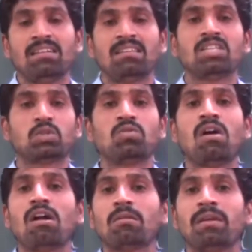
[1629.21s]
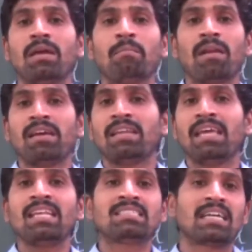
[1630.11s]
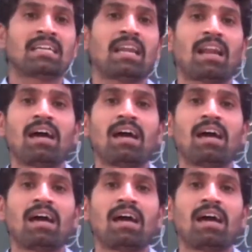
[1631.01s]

They should not be employed in any sector.